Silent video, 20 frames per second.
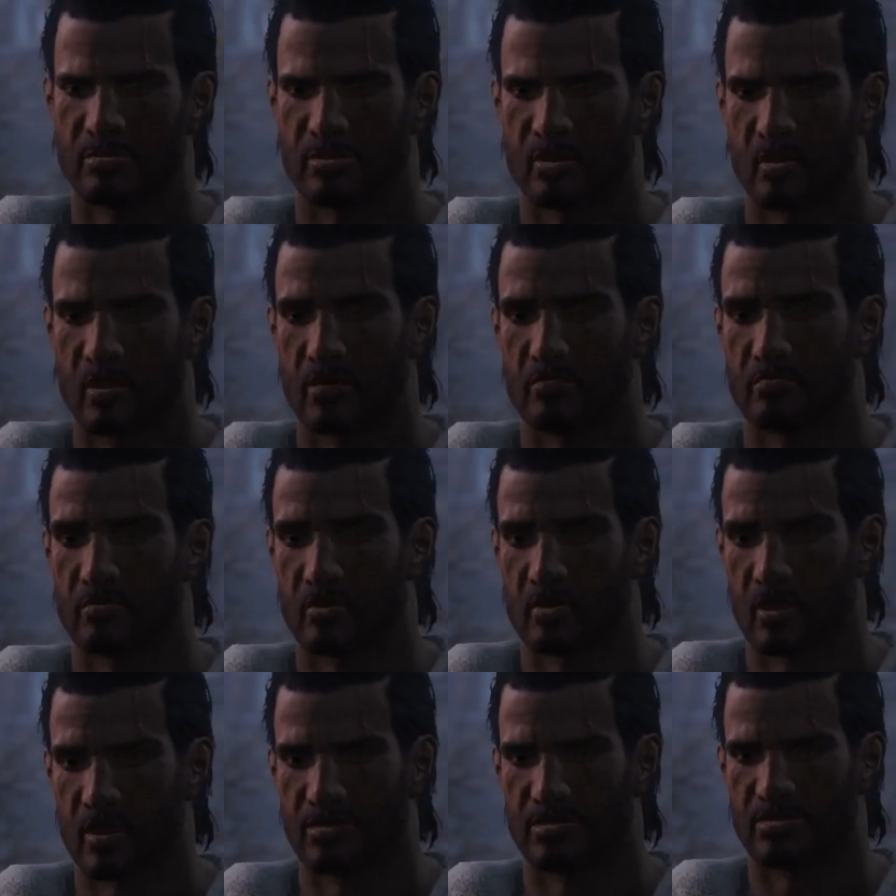Egret
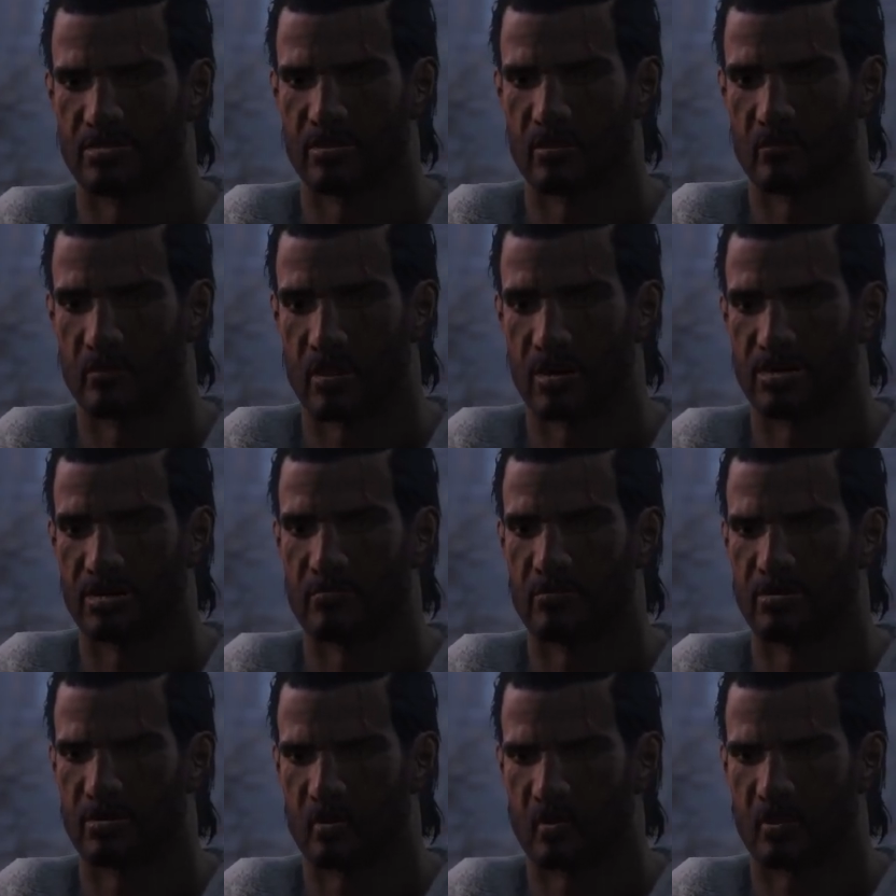Tours is a
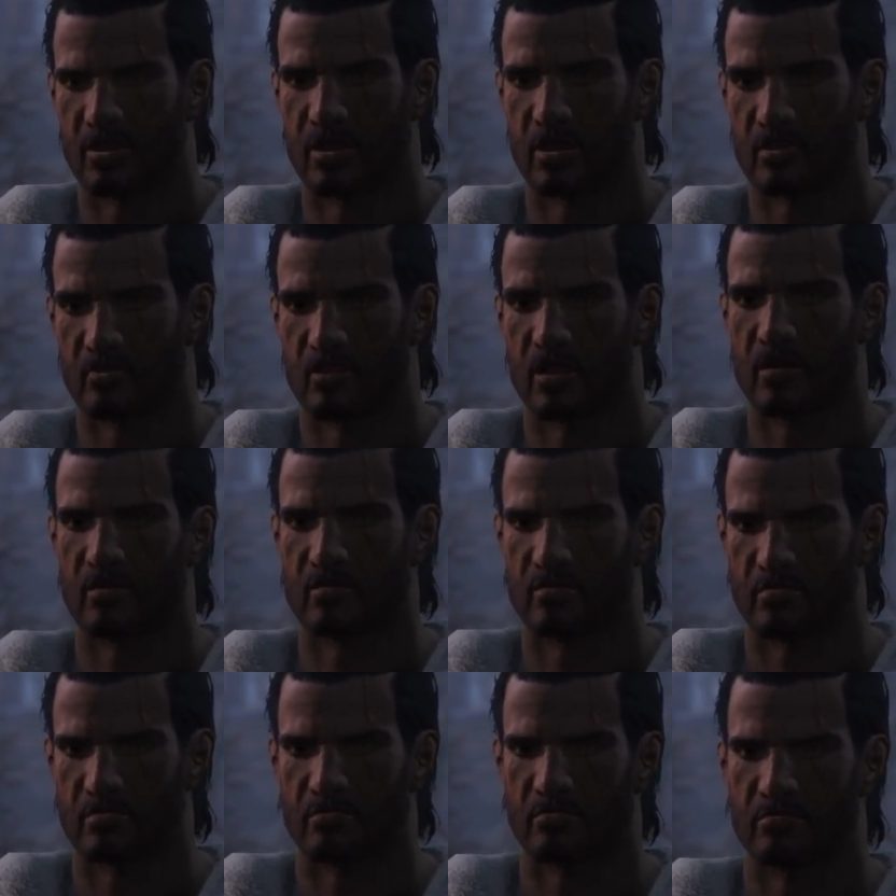valuable
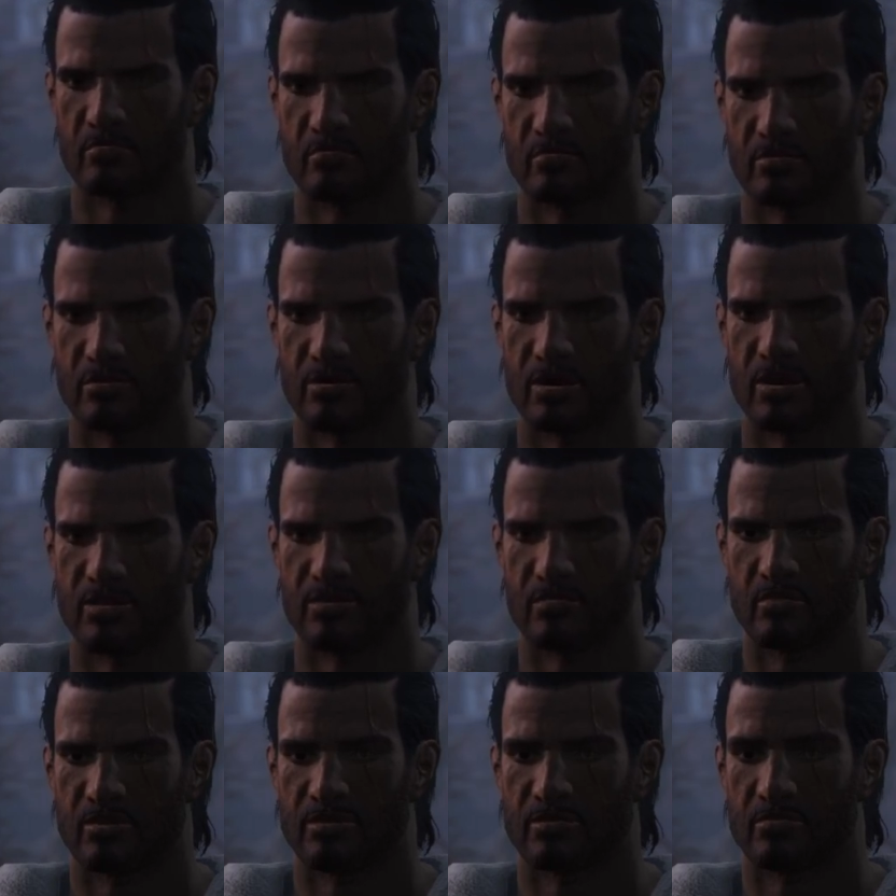location.
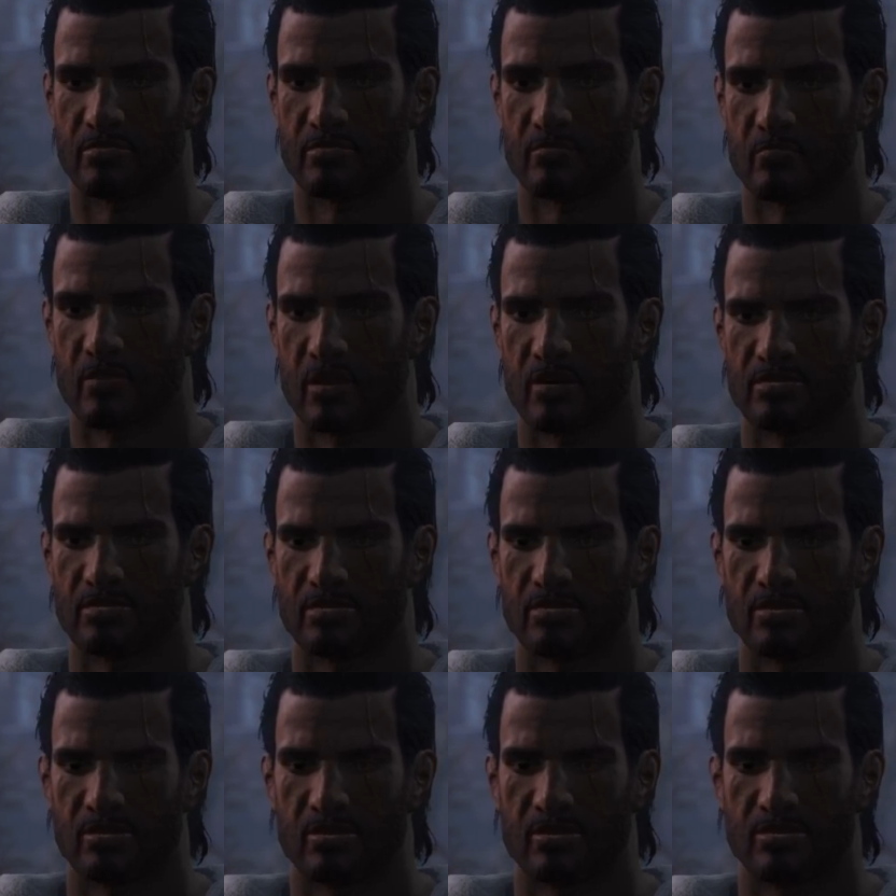Like any
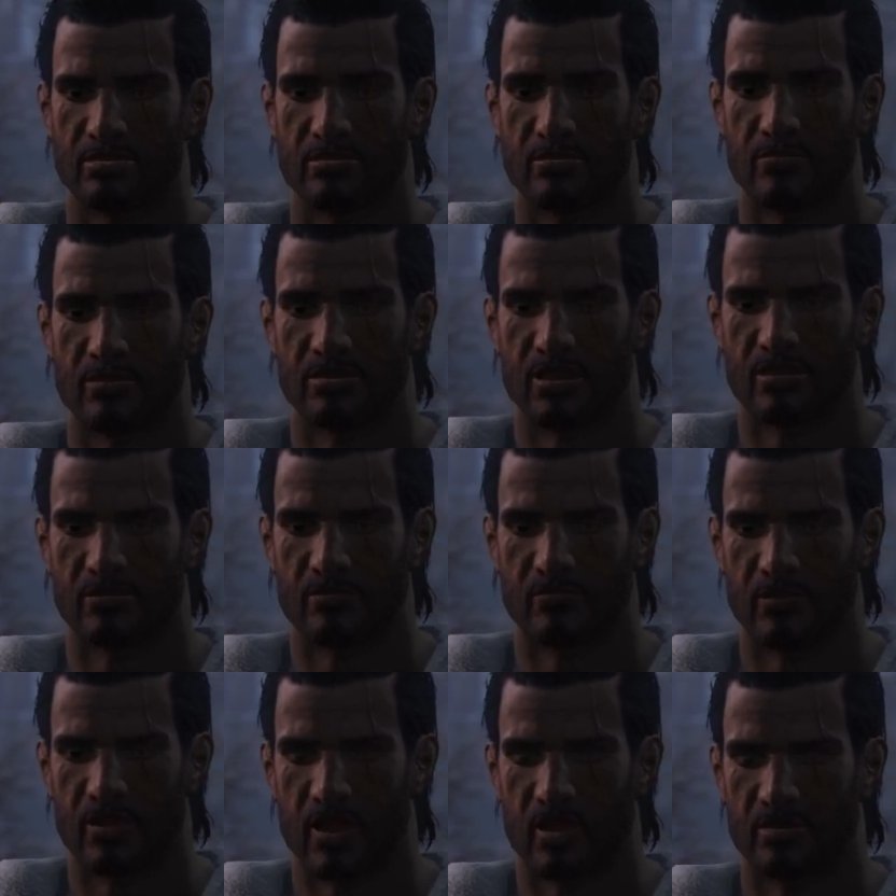settlement, it's able to
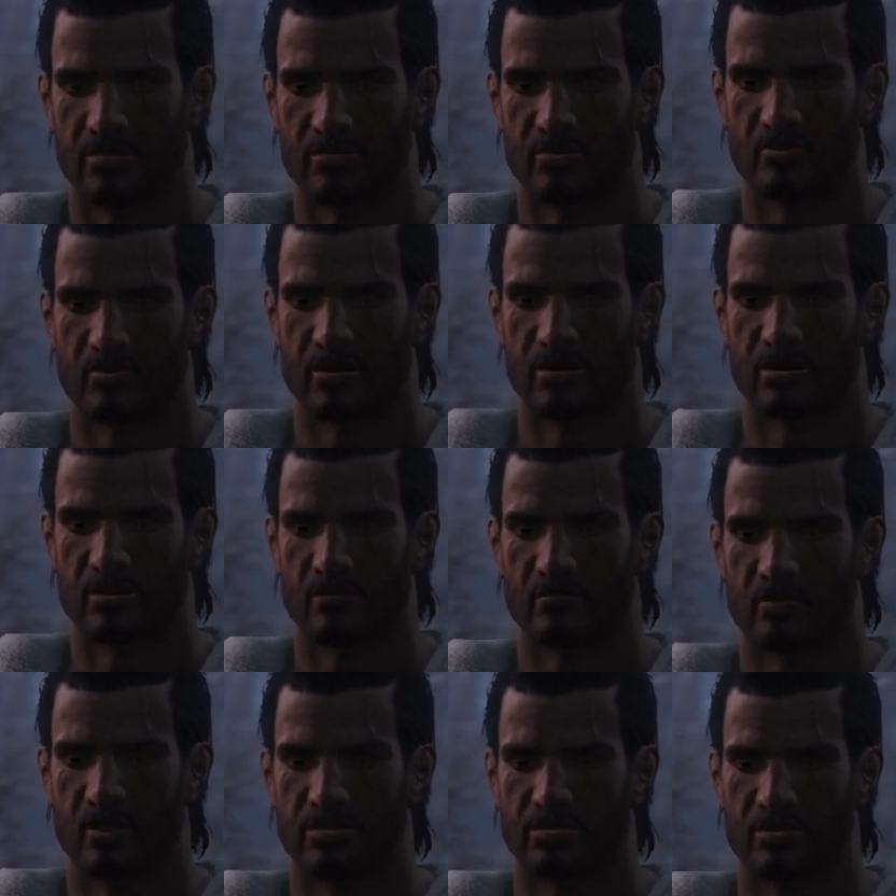support additional
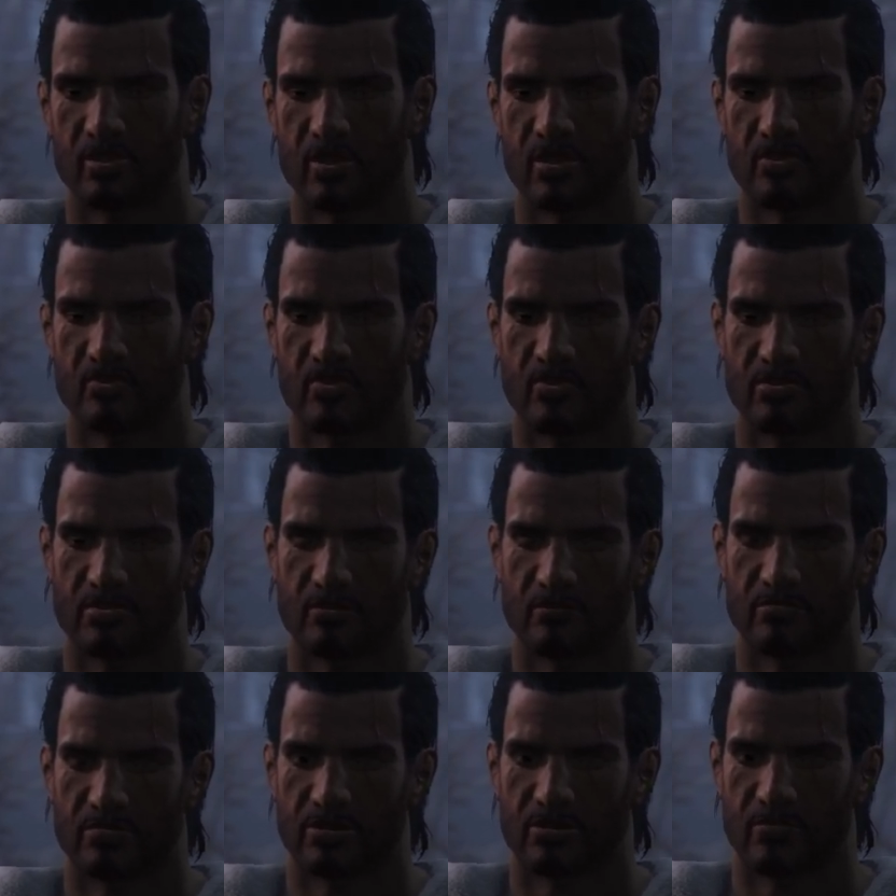infrastructure and
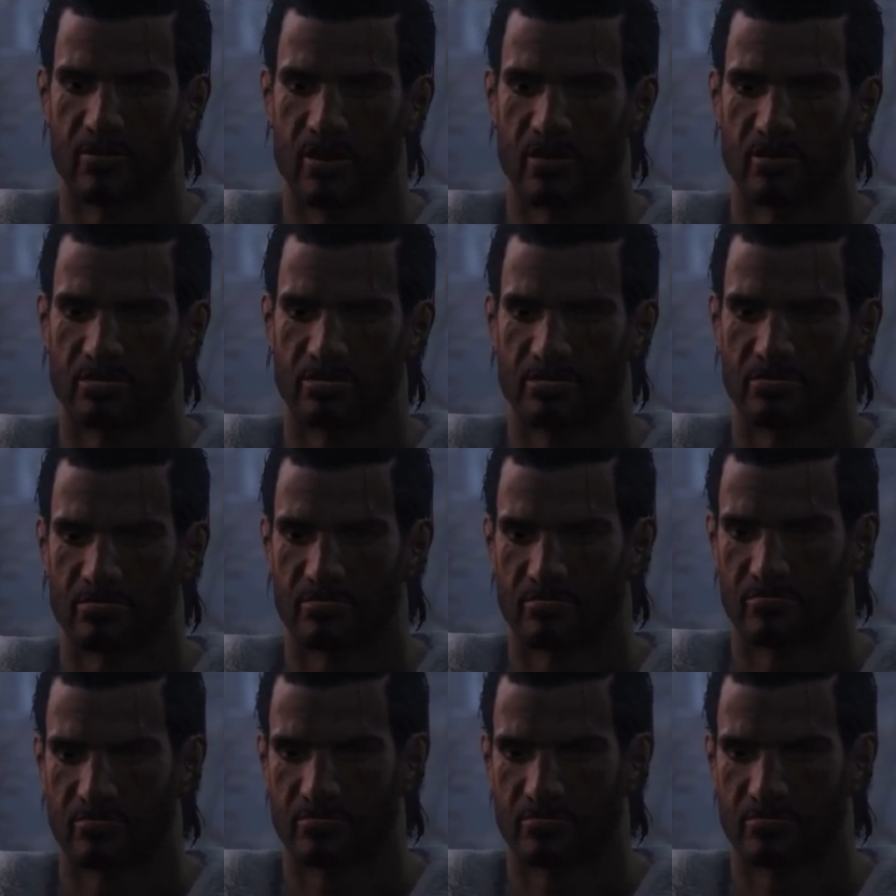development.